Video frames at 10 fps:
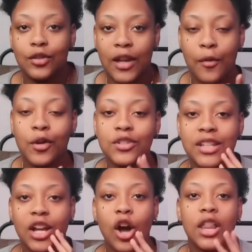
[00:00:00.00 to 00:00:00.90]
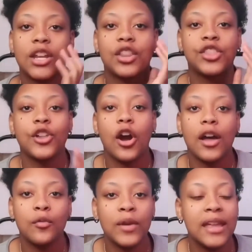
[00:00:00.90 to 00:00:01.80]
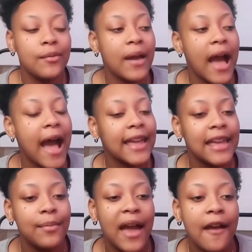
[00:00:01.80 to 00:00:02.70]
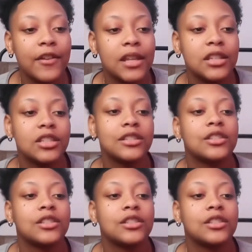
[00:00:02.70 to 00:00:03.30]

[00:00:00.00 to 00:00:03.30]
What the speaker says: Okay, we're gonna say call it a thought. I keep having this